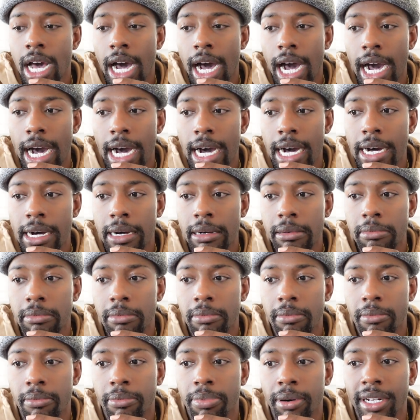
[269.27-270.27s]

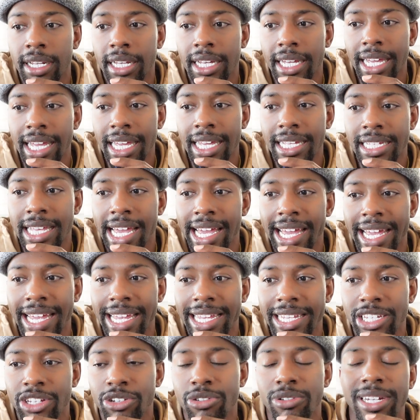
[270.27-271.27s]
But
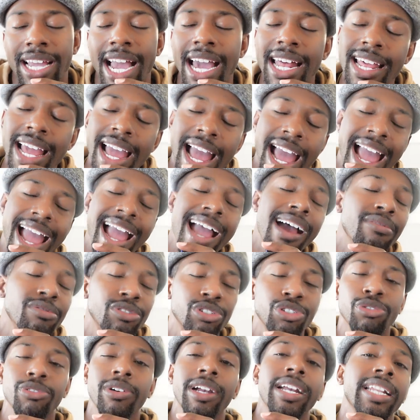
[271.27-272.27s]
you gotta have
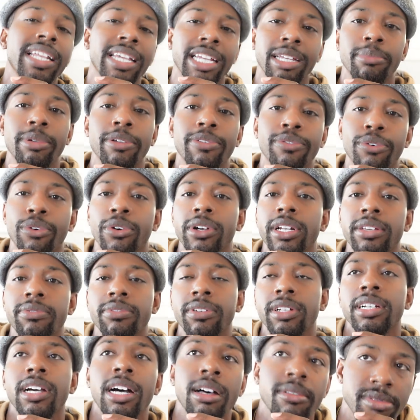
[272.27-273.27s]
training before it
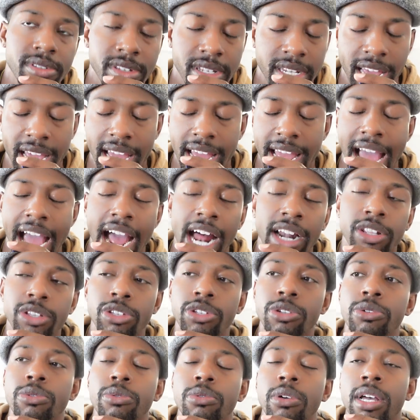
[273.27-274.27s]
even comes to that. How do
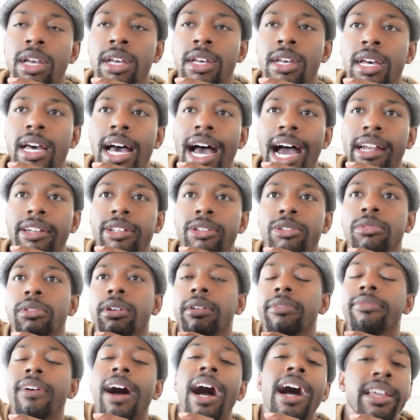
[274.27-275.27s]
you
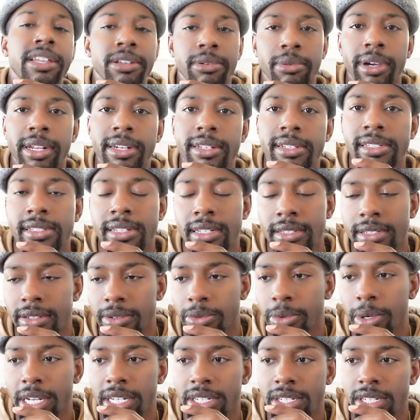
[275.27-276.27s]
evaluate a
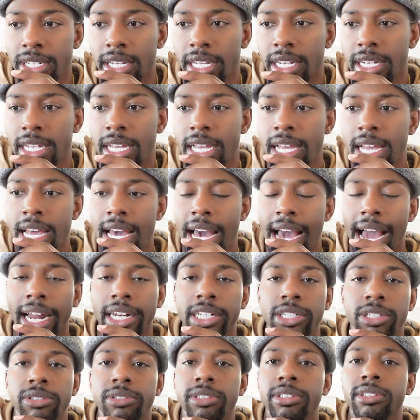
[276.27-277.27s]
situation? How do
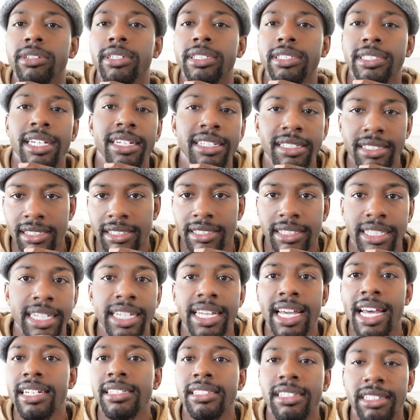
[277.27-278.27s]
you do this
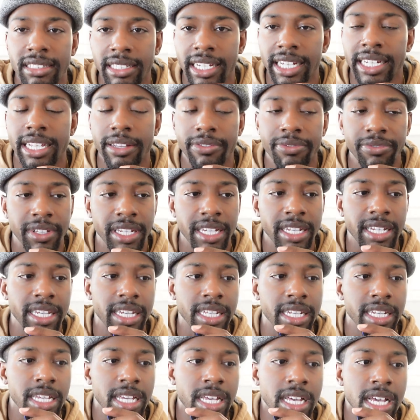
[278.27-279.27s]
de-escalate if
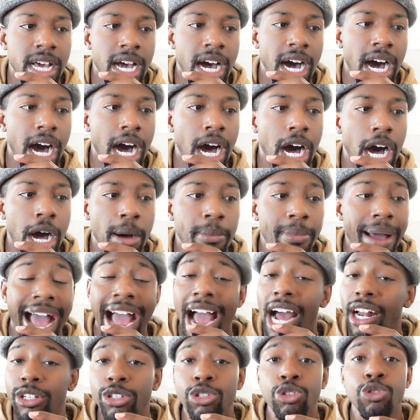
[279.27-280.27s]
needed?
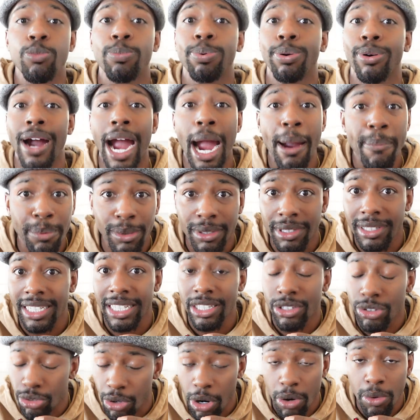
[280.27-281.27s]
How do you
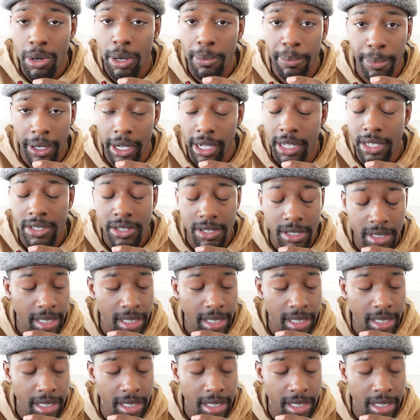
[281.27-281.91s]
properly throw a punch?